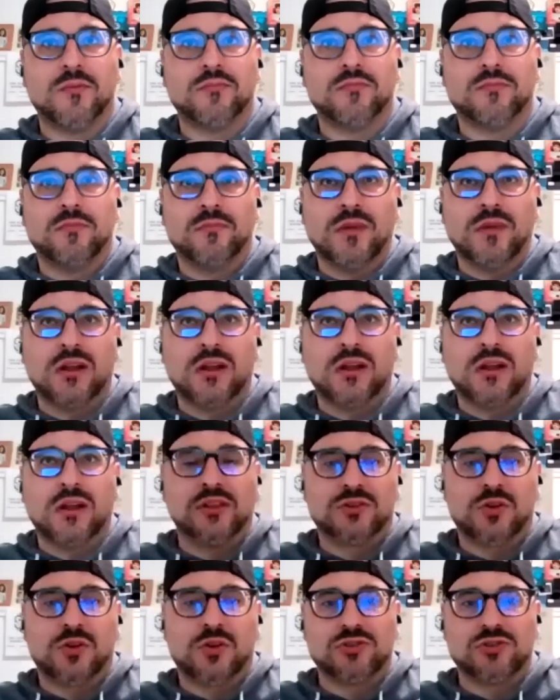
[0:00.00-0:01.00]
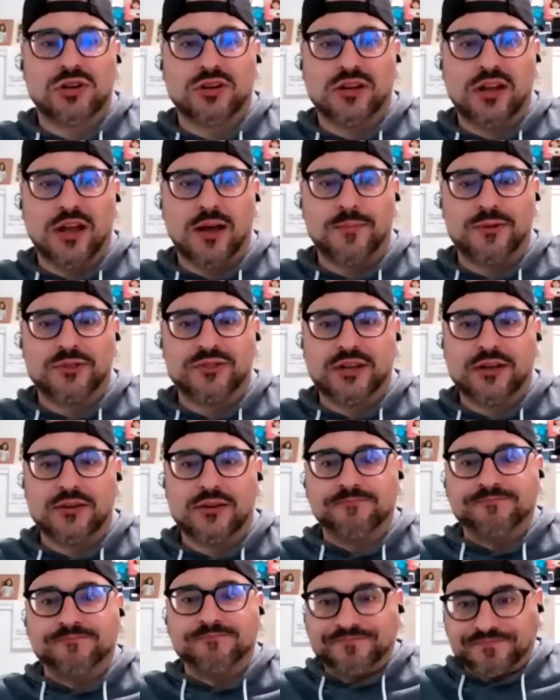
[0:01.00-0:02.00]
from Glen Scotia and
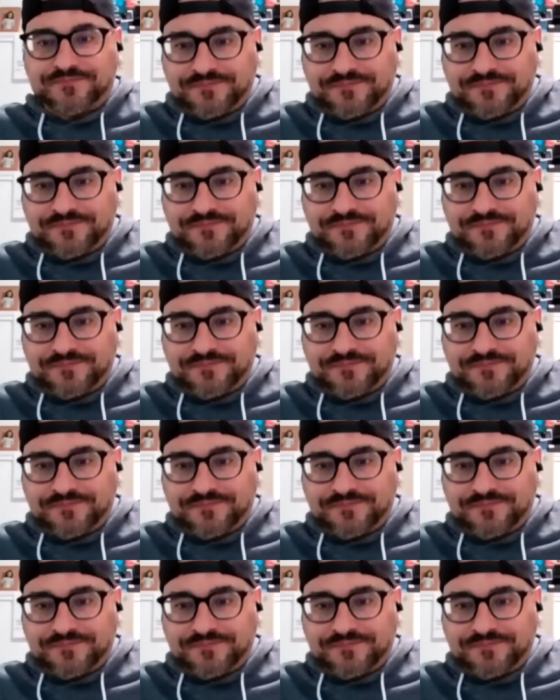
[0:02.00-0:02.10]
Campbeltown.